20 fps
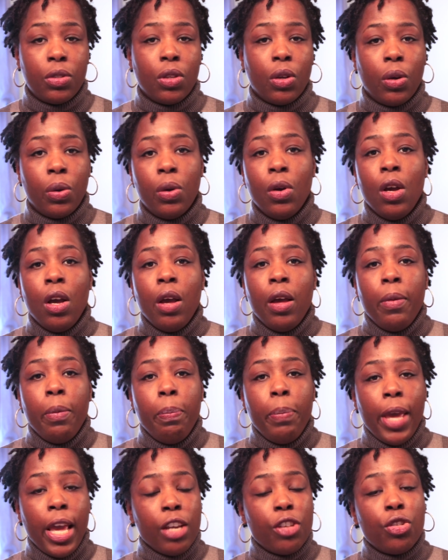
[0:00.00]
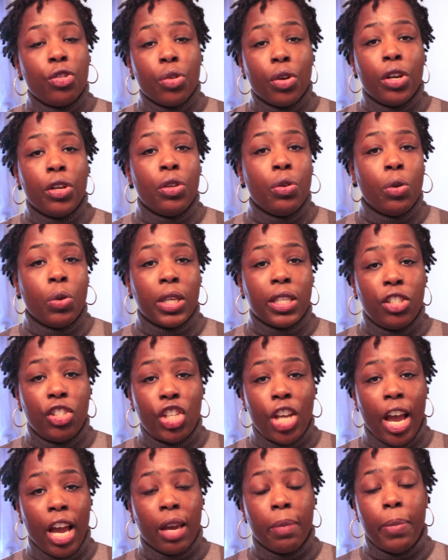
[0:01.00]
So make sure you
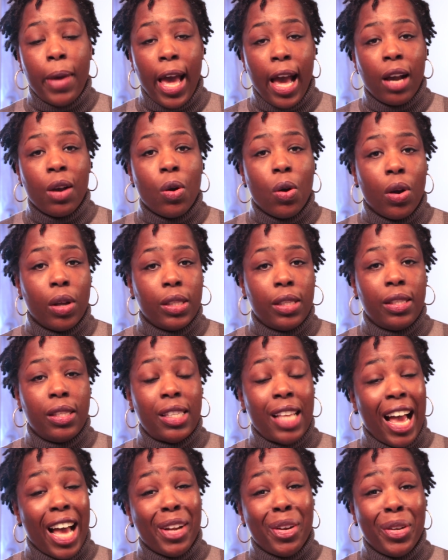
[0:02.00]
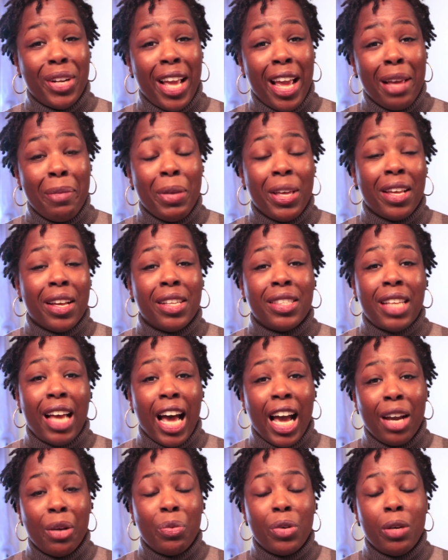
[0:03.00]
check back on Saturday because
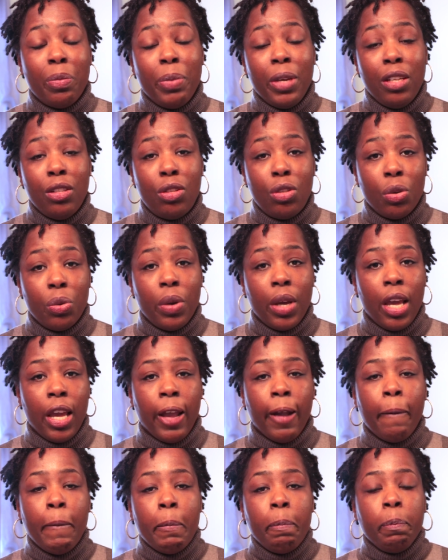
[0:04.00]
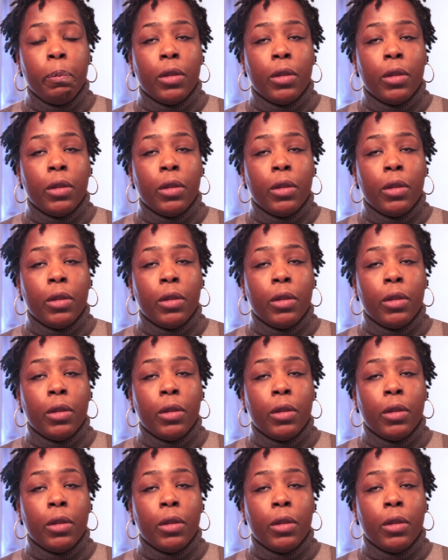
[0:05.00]
I will be doing